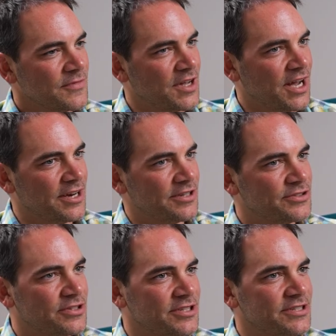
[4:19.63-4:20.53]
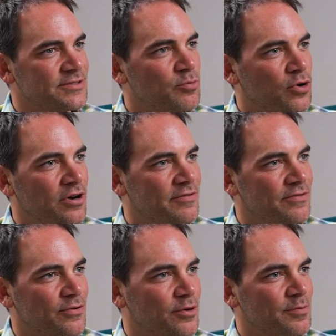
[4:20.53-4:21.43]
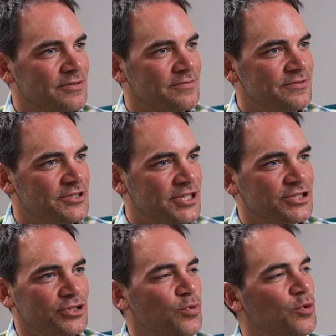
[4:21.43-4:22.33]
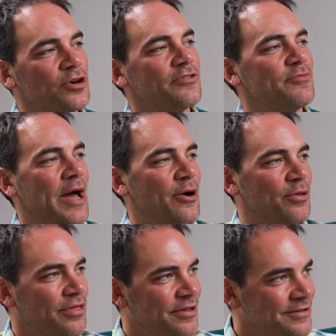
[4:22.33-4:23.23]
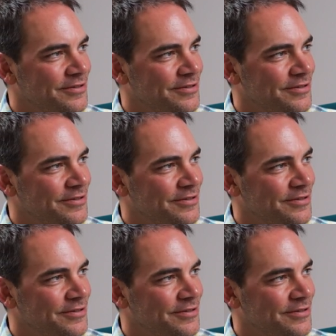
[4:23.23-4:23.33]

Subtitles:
Got it. So this is more of a form of digital word of mouth.